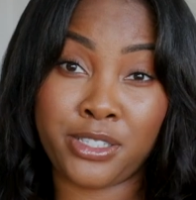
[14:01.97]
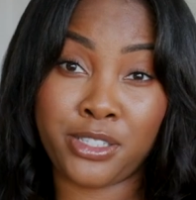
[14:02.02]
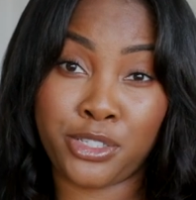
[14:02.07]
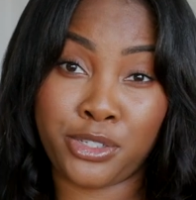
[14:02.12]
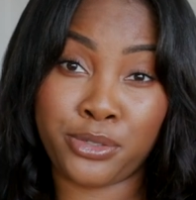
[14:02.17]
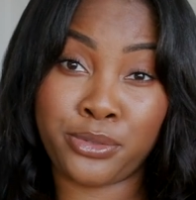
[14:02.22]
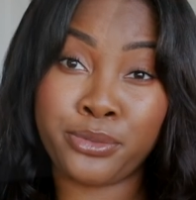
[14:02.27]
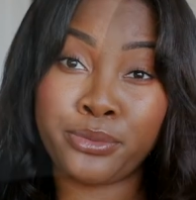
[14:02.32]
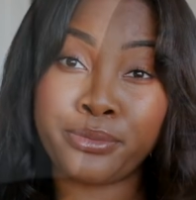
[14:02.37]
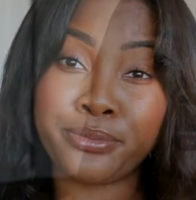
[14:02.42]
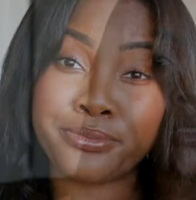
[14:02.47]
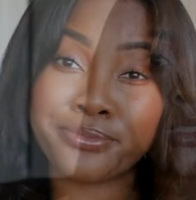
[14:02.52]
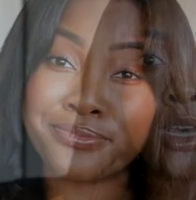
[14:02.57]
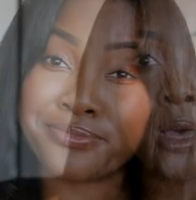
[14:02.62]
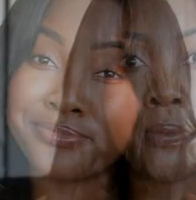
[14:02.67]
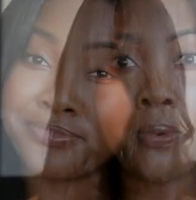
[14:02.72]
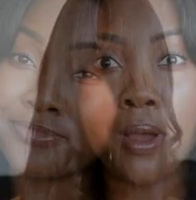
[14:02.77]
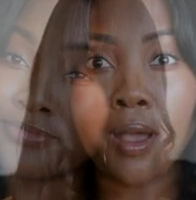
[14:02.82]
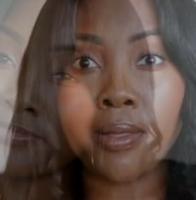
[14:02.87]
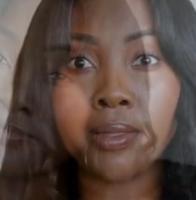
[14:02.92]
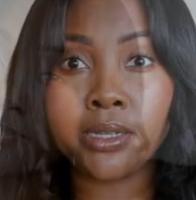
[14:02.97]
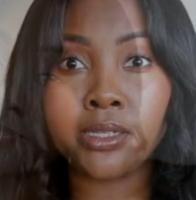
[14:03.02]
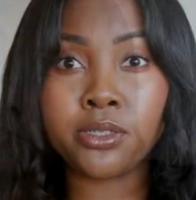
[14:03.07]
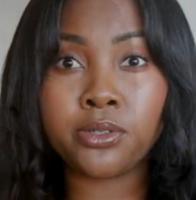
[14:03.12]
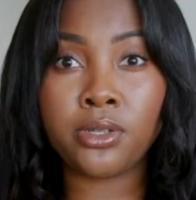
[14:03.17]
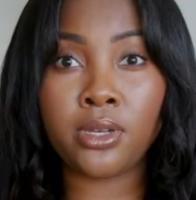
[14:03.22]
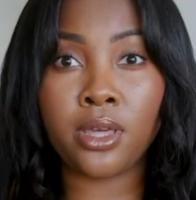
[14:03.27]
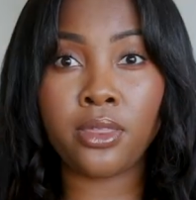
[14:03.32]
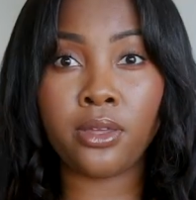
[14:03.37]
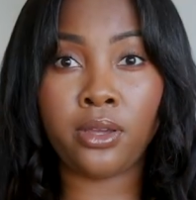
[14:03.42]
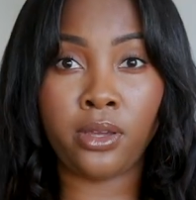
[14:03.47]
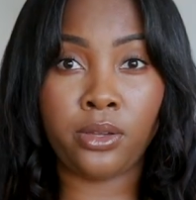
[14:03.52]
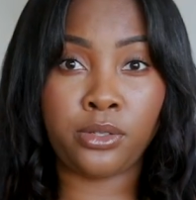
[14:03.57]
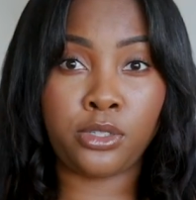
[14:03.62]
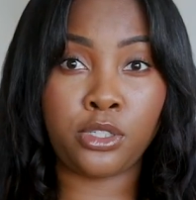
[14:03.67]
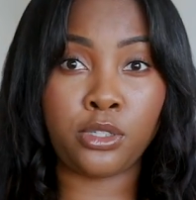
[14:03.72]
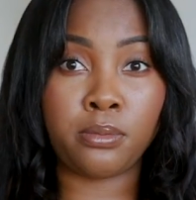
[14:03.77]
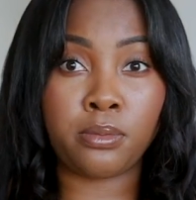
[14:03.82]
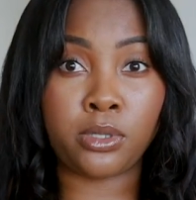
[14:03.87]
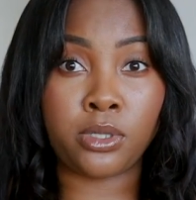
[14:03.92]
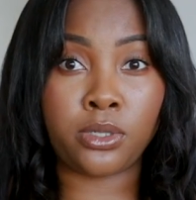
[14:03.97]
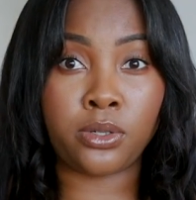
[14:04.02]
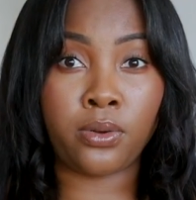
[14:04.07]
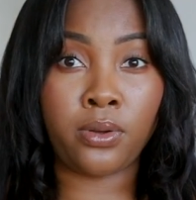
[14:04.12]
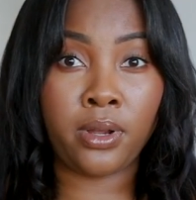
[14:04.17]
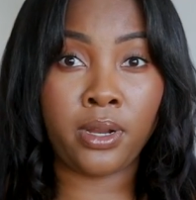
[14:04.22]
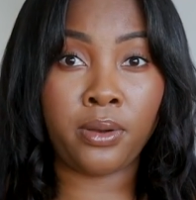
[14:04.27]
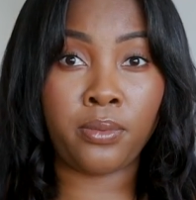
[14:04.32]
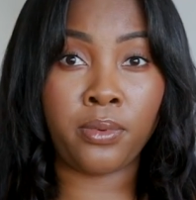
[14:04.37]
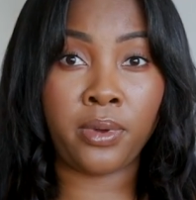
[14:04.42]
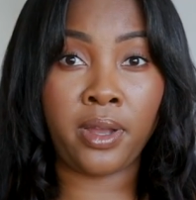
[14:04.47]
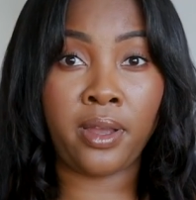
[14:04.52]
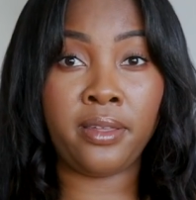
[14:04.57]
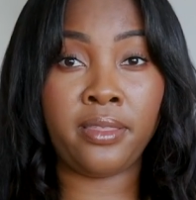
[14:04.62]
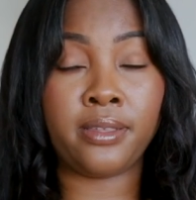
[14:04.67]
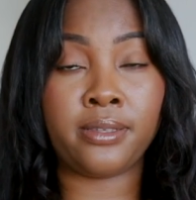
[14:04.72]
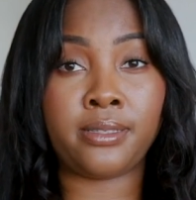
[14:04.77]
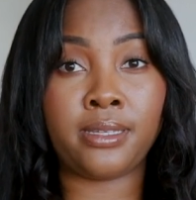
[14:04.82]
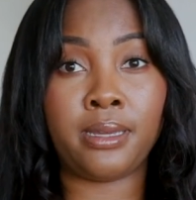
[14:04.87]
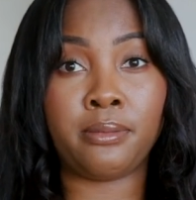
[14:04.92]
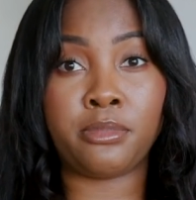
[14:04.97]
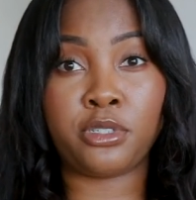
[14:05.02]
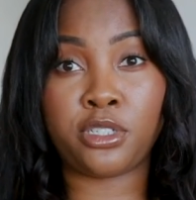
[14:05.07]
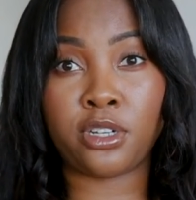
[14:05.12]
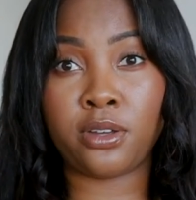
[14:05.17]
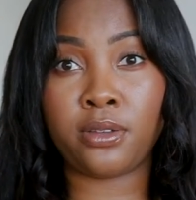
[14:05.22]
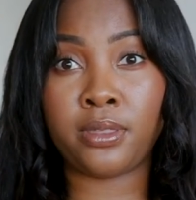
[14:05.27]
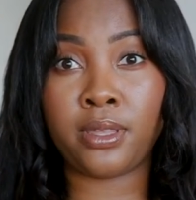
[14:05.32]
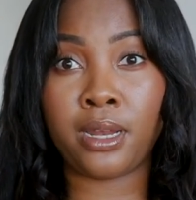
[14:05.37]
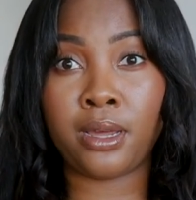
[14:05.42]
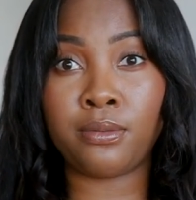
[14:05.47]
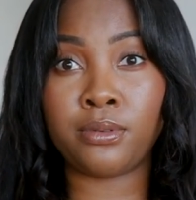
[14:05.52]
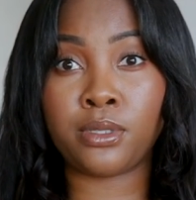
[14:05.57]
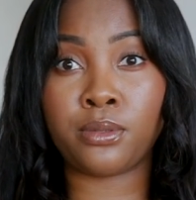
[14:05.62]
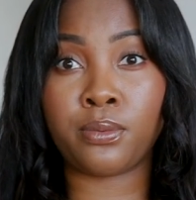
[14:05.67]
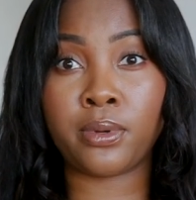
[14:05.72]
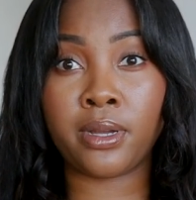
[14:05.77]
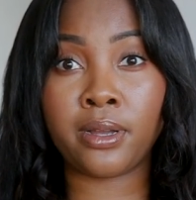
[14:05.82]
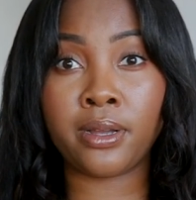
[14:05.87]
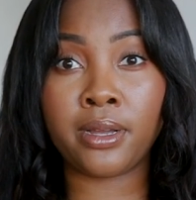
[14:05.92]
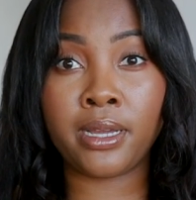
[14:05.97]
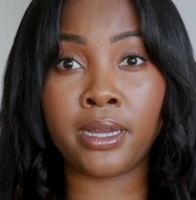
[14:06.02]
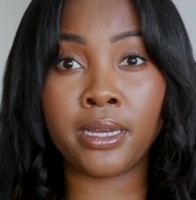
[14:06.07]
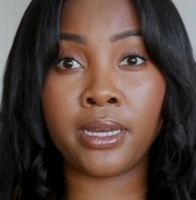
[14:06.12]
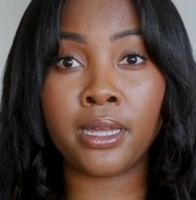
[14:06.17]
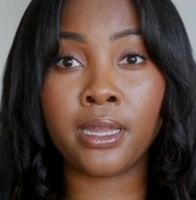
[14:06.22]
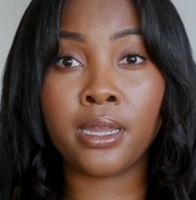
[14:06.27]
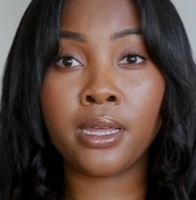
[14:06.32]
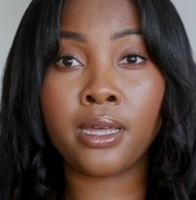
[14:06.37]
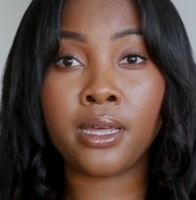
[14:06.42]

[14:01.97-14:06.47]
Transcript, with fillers: soon. So I'll probably do another YouTube short wearing the same shirt that I was wearing